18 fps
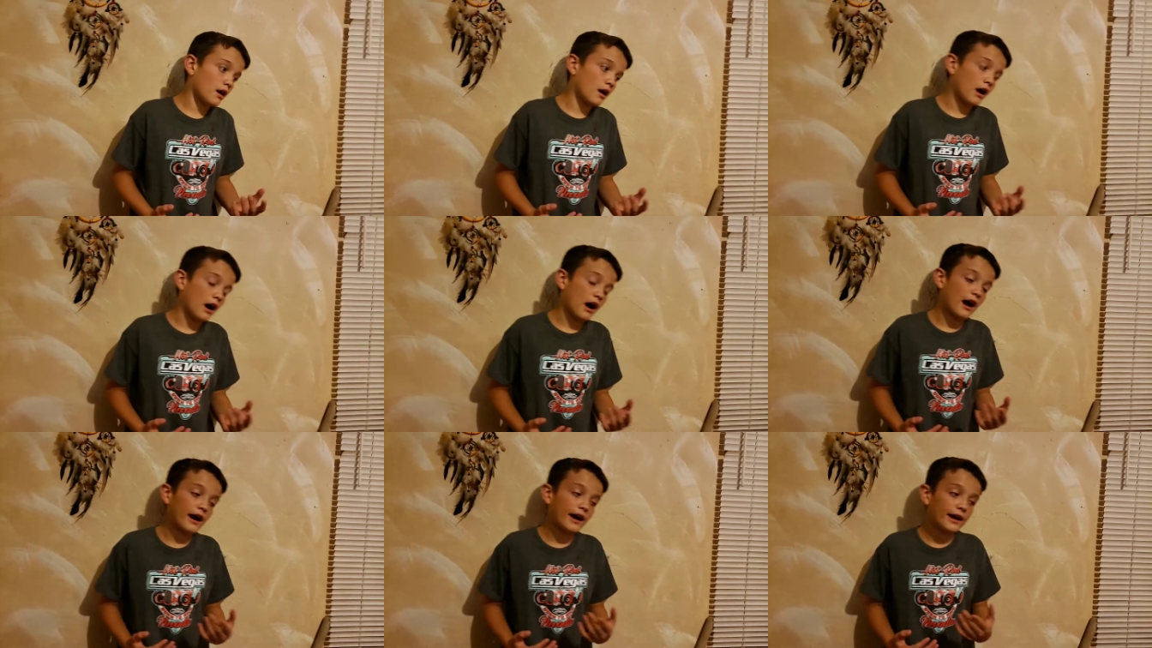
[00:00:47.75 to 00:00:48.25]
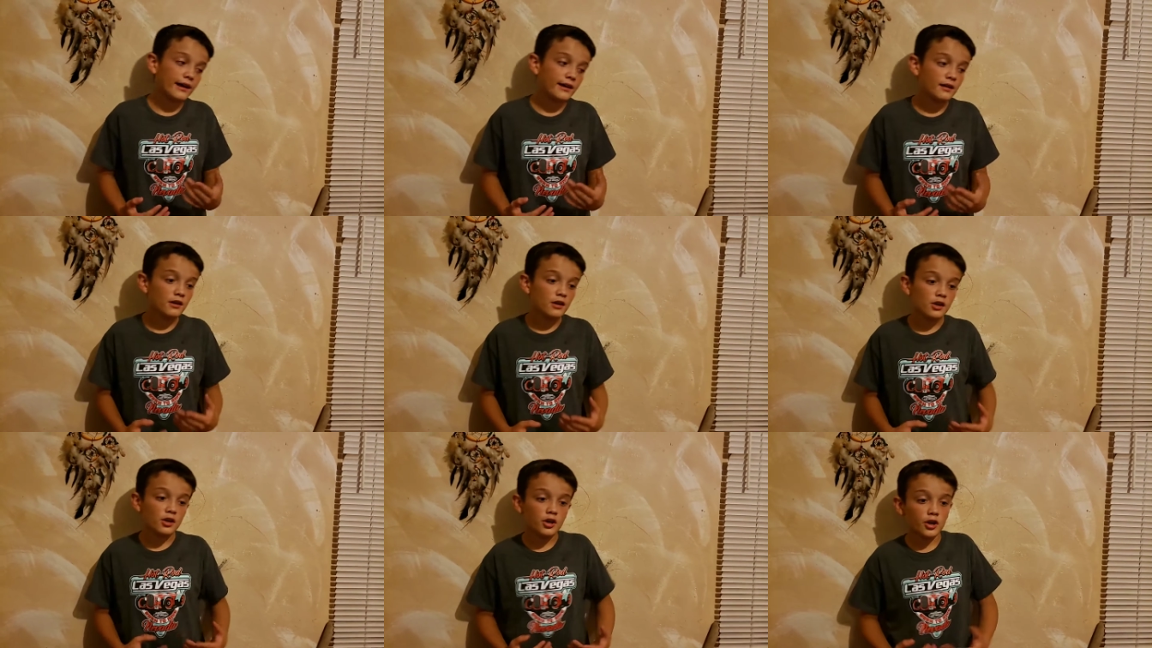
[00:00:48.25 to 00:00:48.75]
I
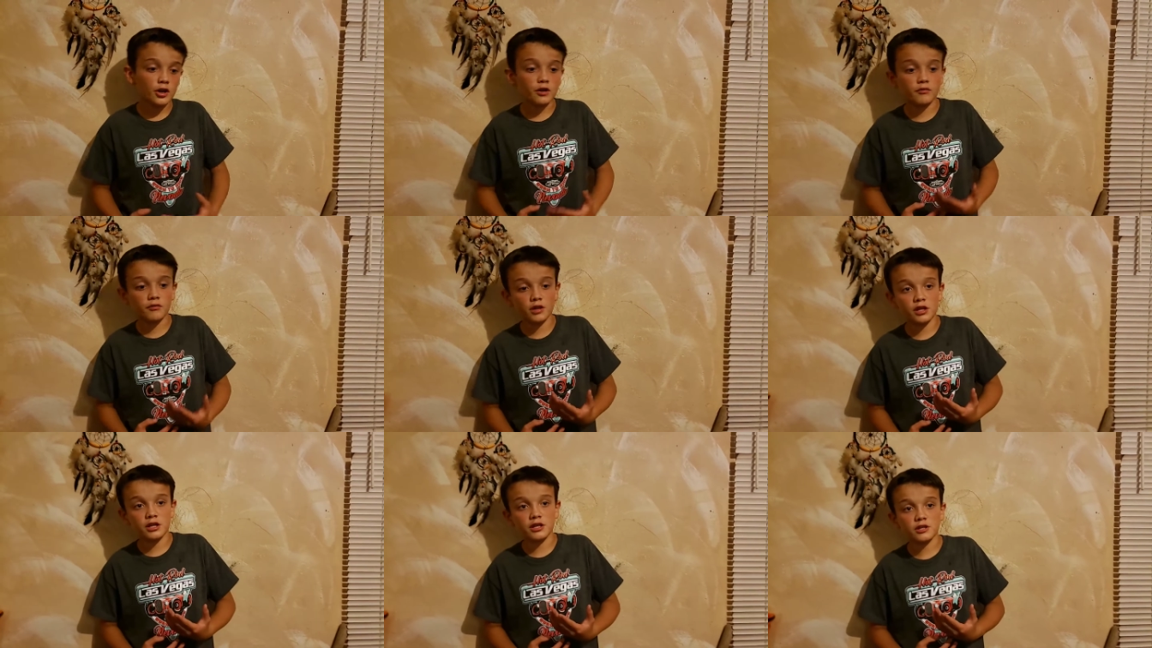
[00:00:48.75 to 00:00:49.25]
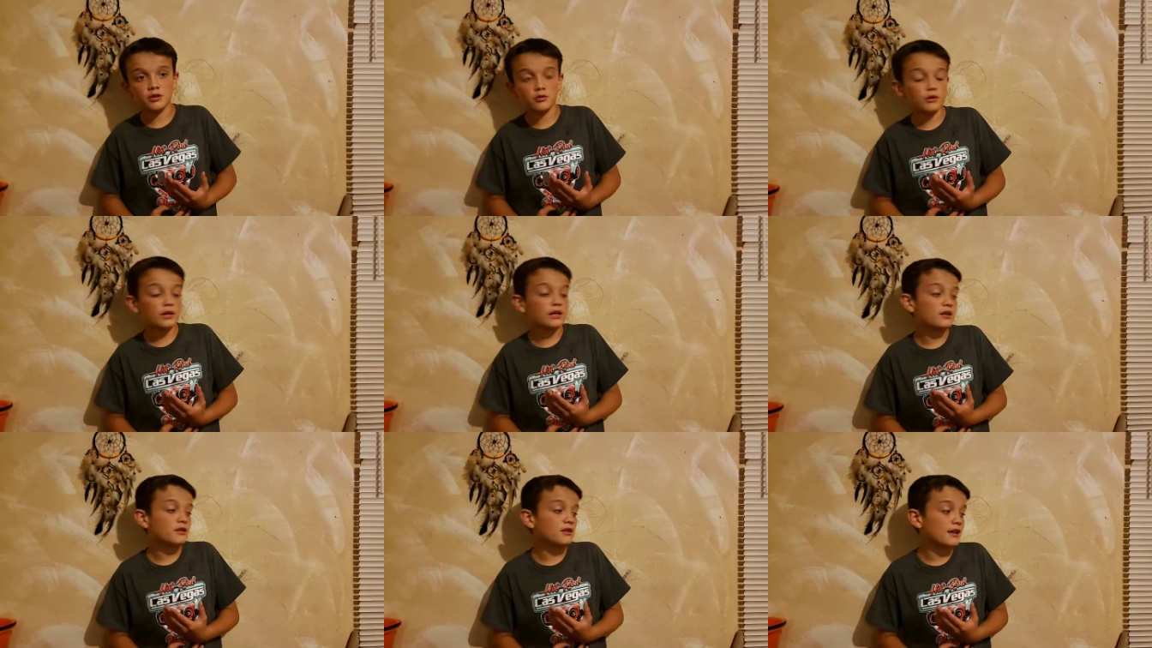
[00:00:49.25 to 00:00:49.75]
couldn't really do
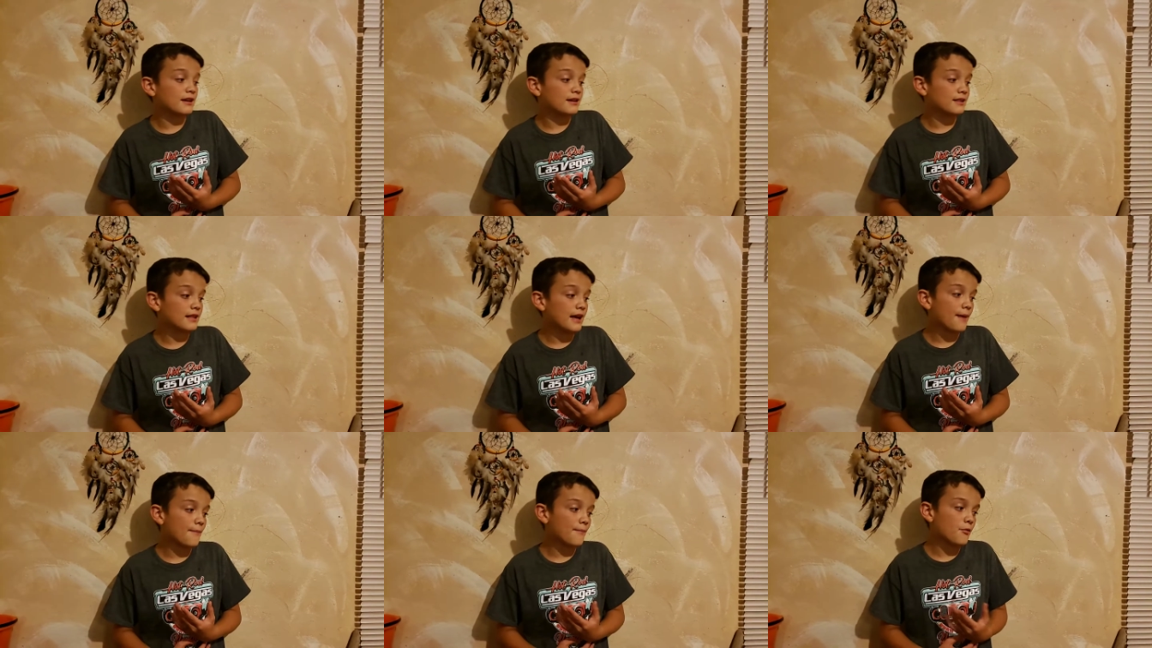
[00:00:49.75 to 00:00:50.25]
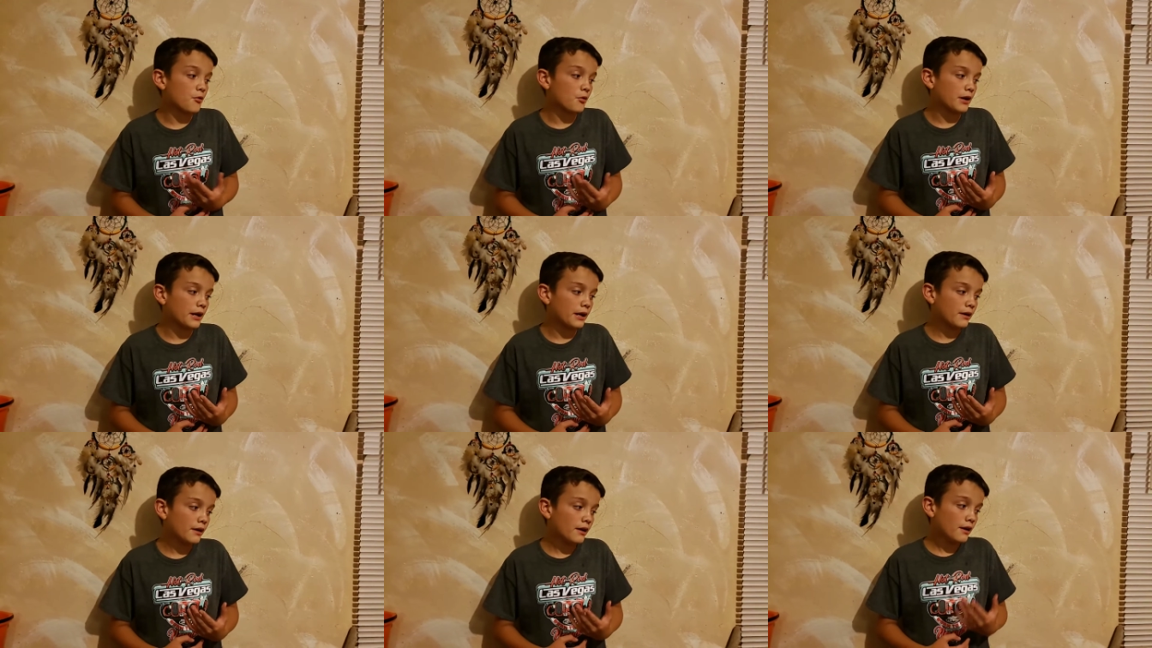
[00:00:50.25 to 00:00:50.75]
anything at that point.